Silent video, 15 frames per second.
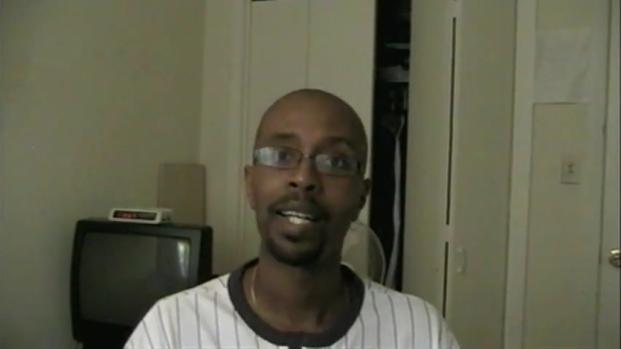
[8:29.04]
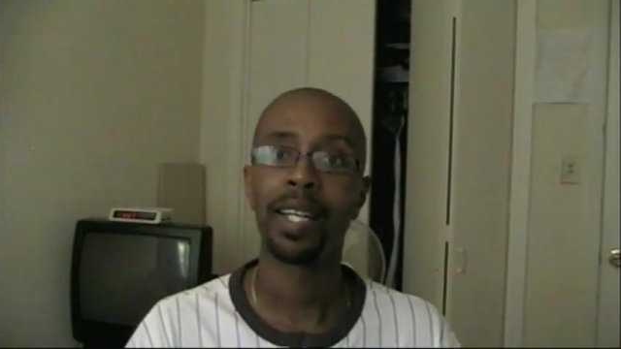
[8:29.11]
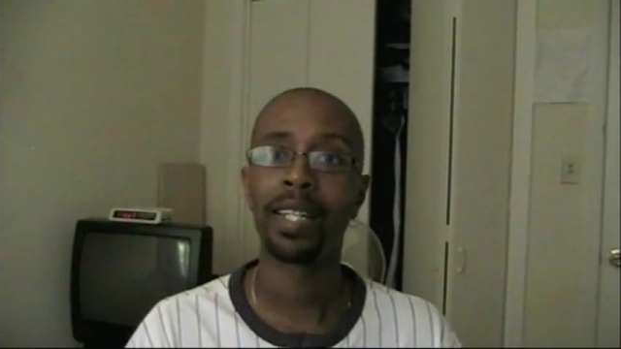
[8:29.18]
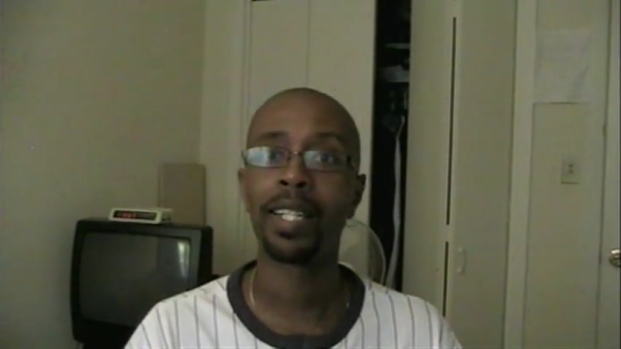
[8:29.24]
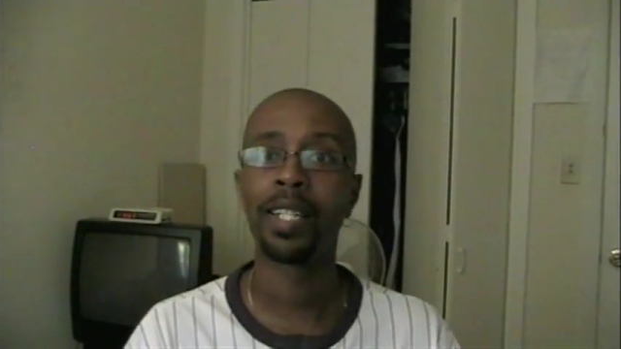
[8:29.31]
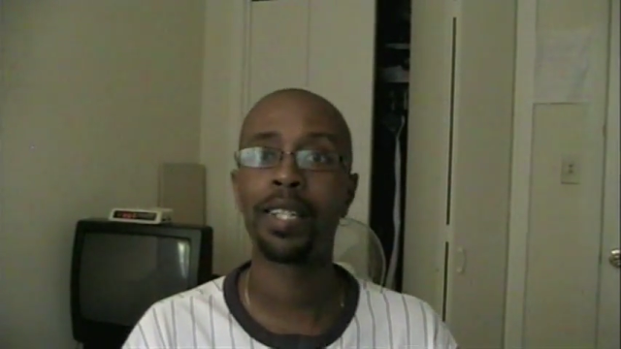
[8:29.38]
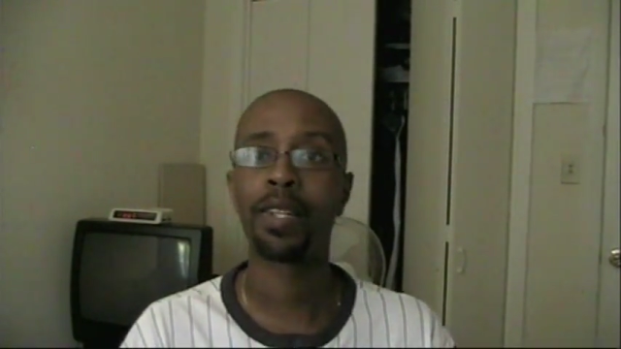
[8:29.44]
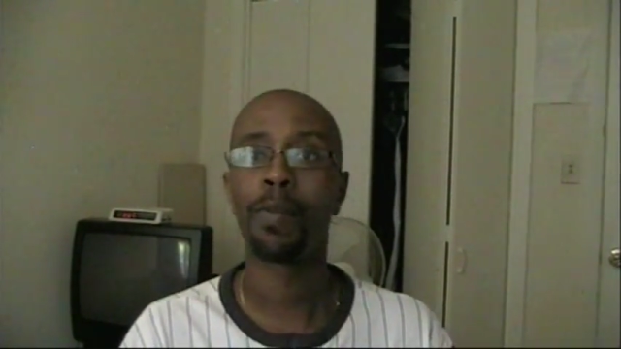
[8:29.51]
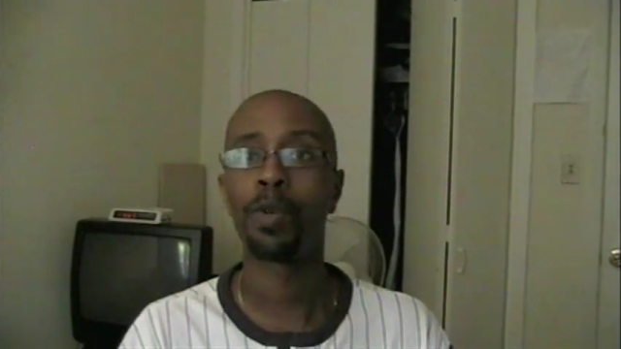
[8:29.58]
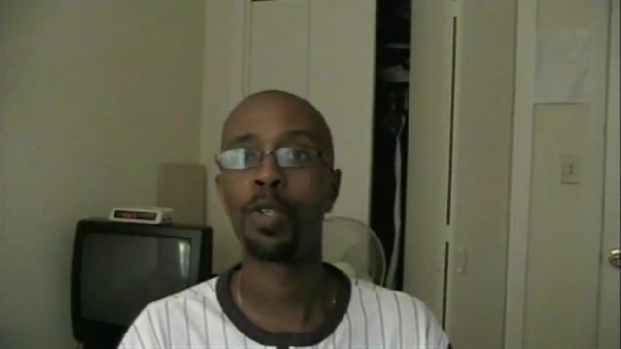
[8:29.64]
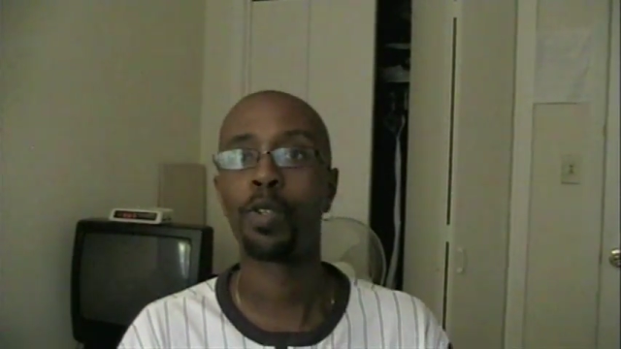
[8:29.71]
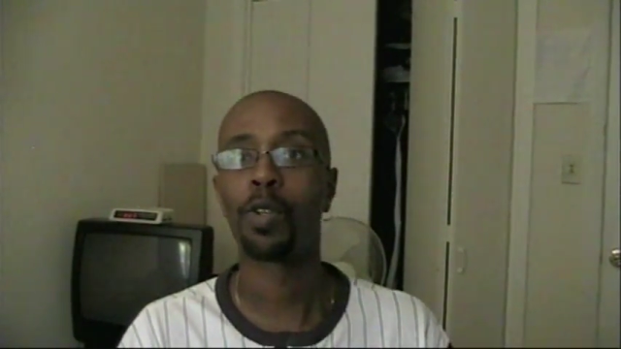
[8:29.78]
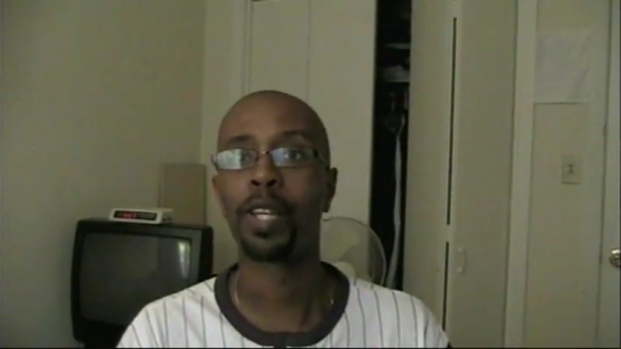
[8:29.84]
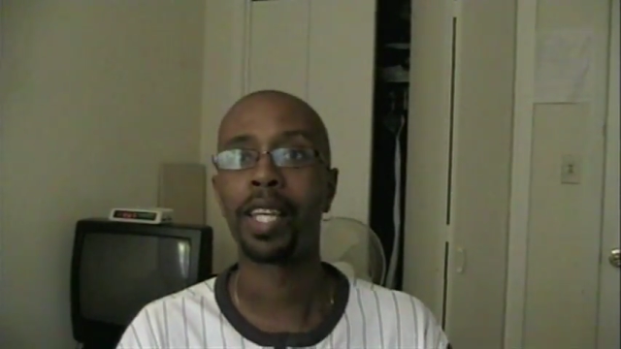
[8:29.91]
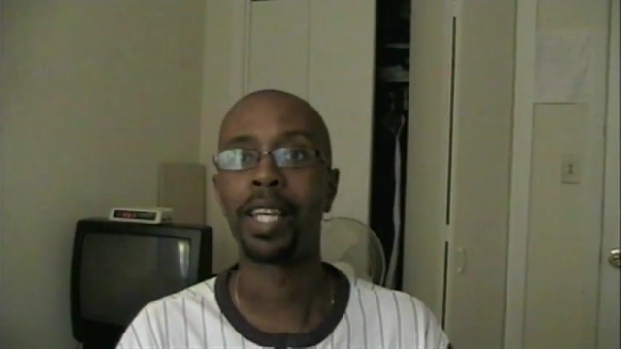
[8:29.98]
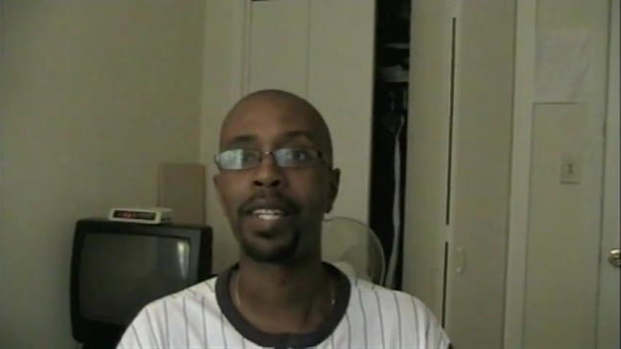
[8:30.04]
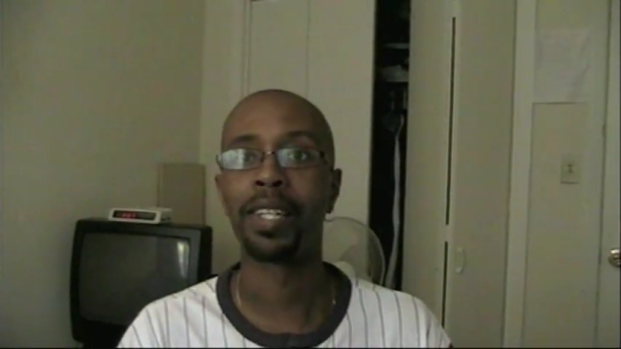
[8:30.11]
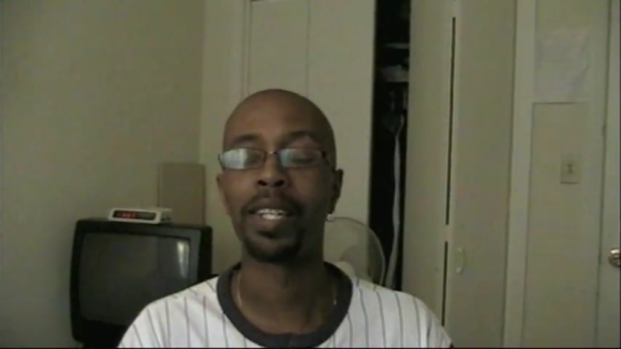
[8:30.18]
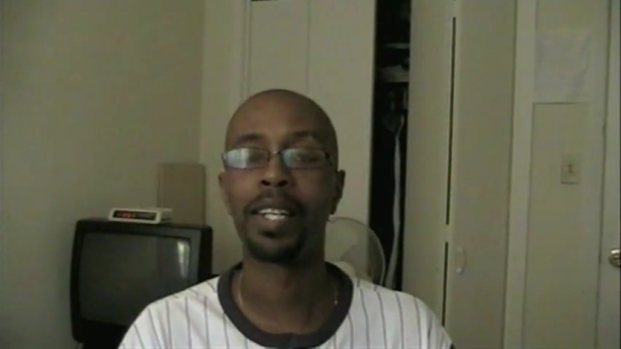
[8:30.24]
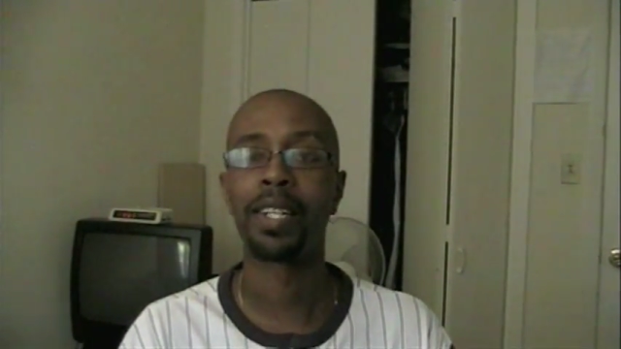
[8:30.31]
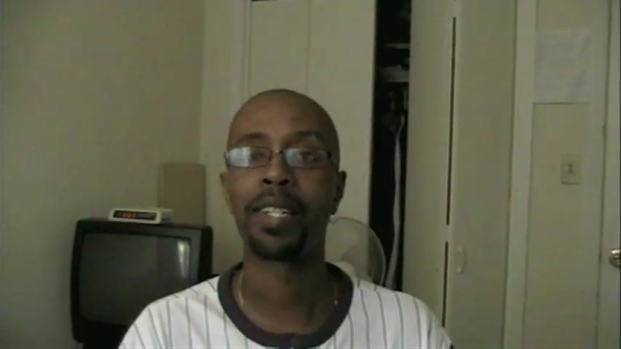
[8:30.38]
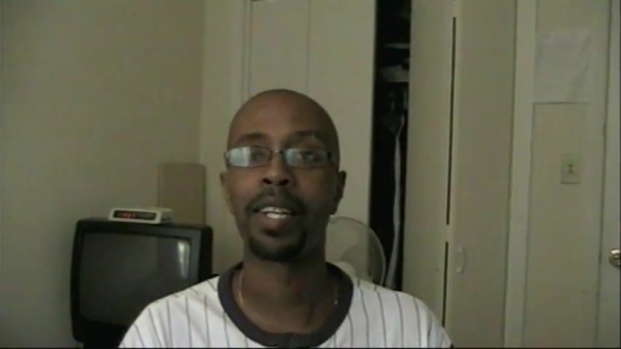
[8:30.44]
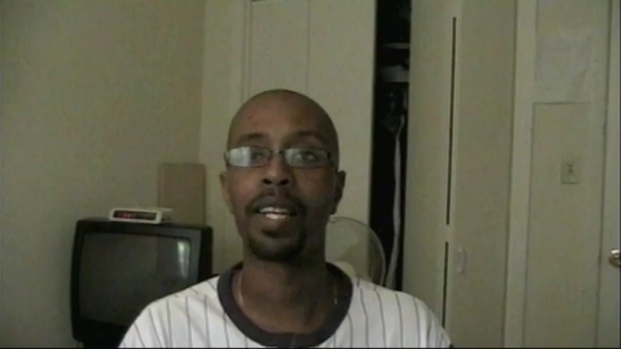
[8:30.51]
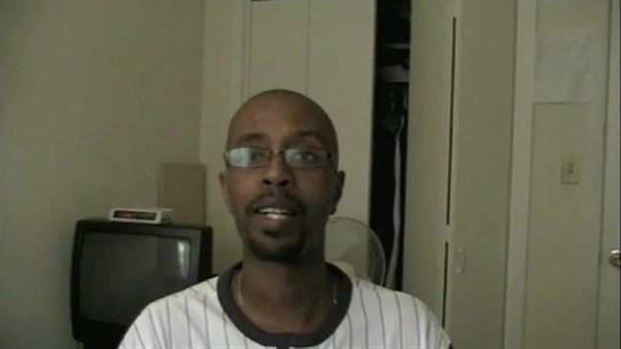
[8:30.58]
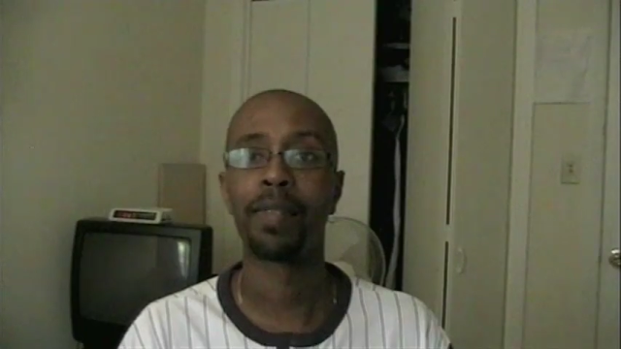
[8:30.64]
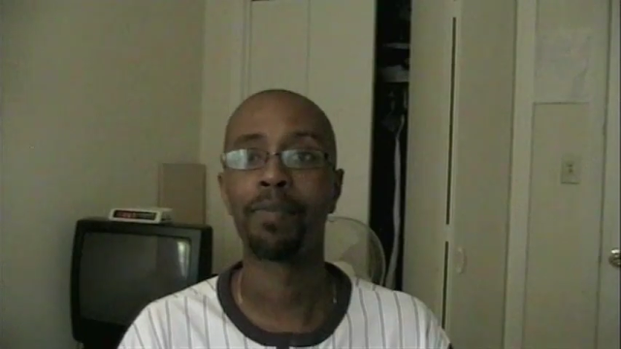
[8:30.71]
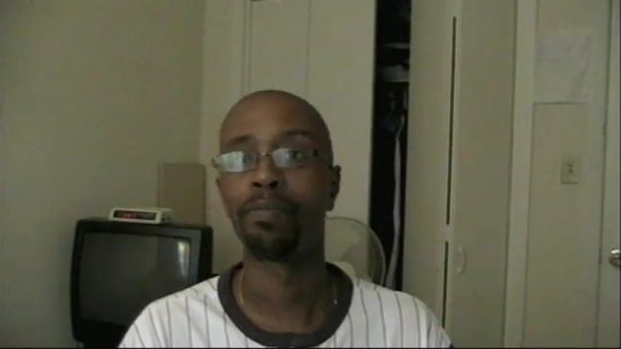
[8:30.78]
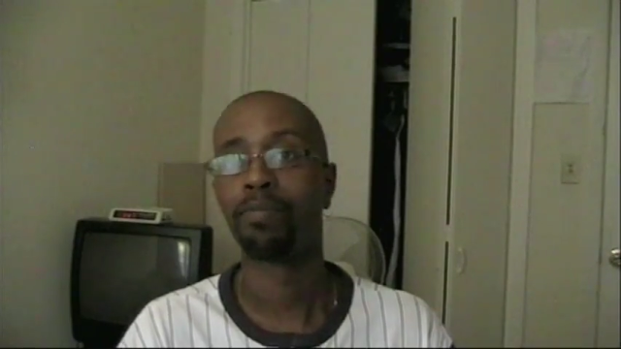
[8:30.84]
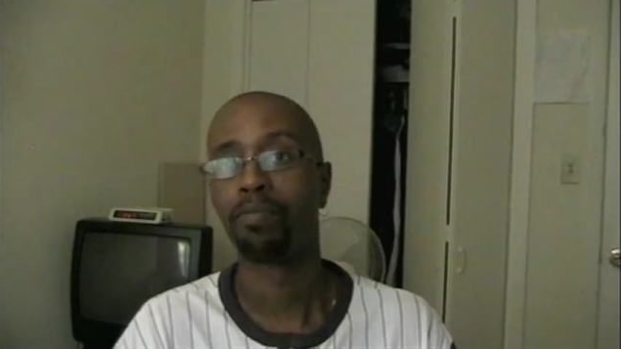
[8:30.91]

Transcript: at least someone's looking into this and